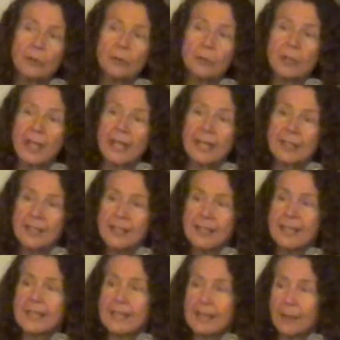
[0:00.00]
who get into
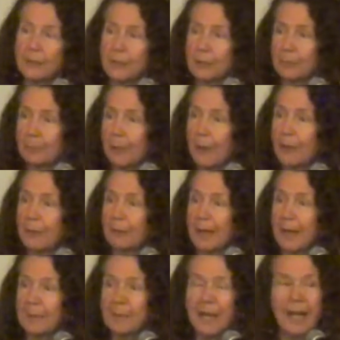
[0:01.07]
this gifted
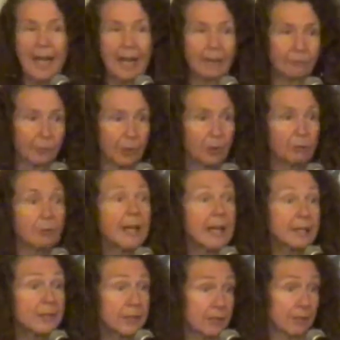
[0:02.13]
program have
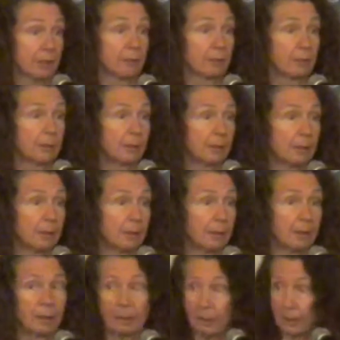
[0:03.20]
regressed
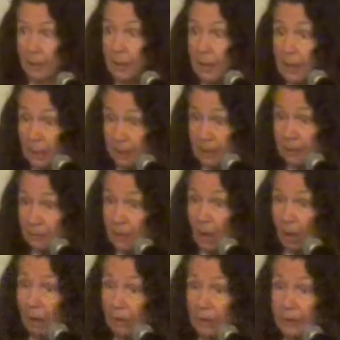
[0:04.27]
in their
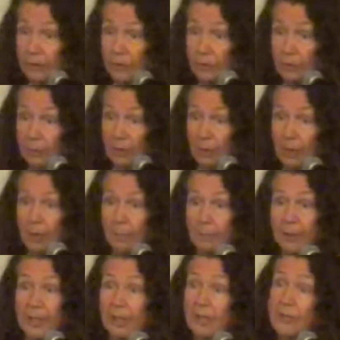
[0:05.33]
knowledge
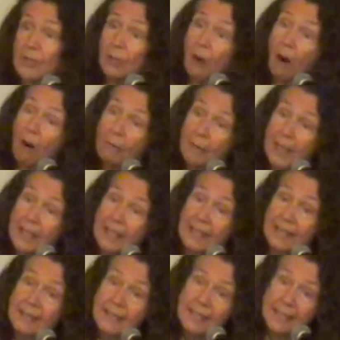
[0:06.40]
because they're already
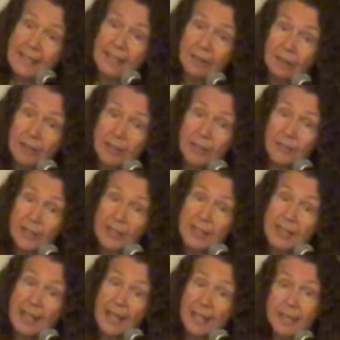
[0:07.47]
at the ceiling of the
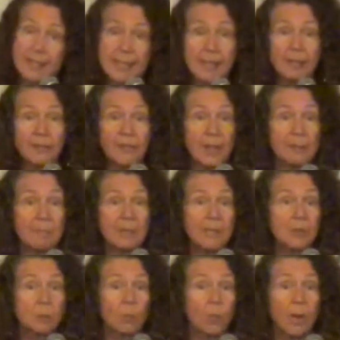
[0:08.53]
test. And if they
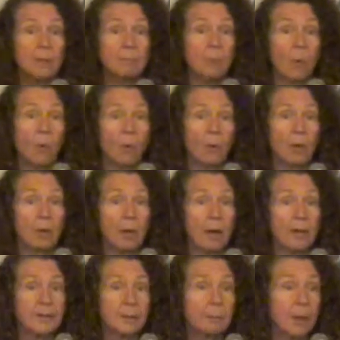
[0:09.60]
miss one more
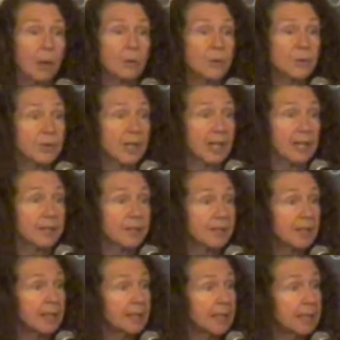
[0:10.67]
on the
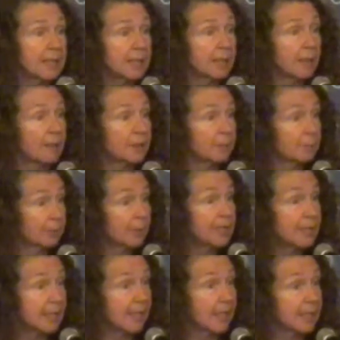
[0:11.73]
post-test than they did on the
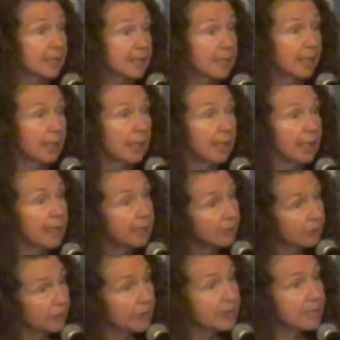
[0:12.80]
pre-test, it
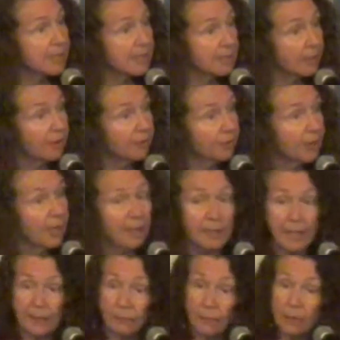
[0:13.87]
looks as if
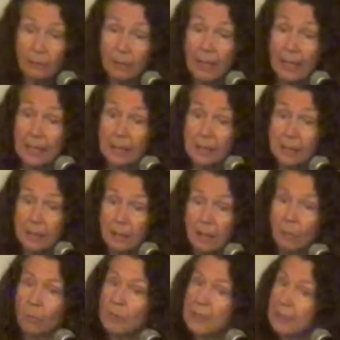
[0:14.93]
they've regressed
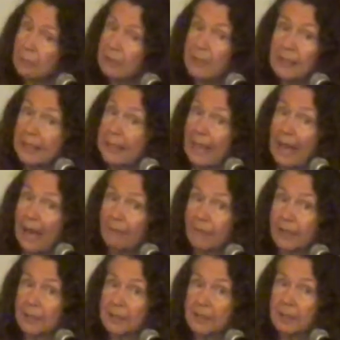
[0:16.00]
when they really
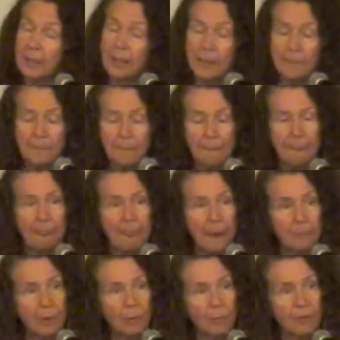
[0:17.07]
haven't.
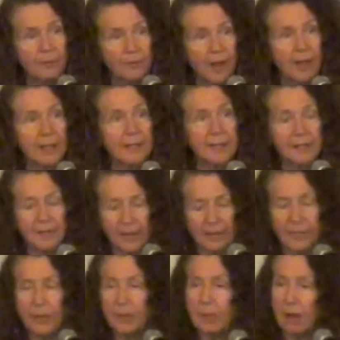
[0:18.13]
But we're finding
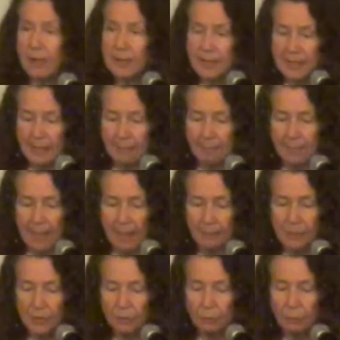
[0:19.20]
that the concept
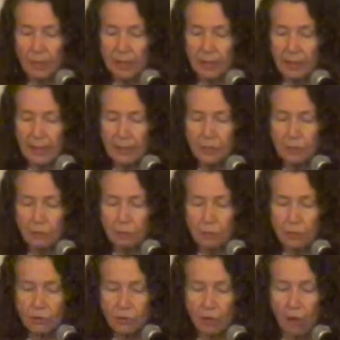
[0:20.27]
maps really do
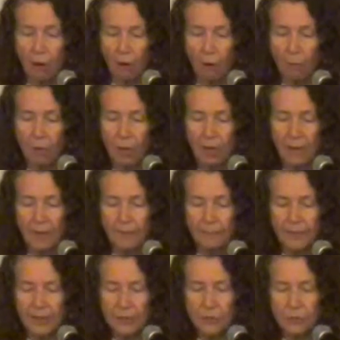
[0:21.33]
show
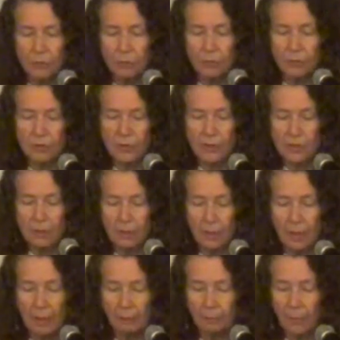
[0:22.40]
the students'
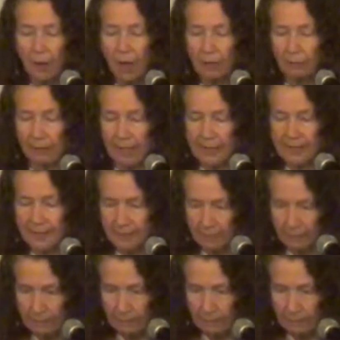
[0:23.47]
progress.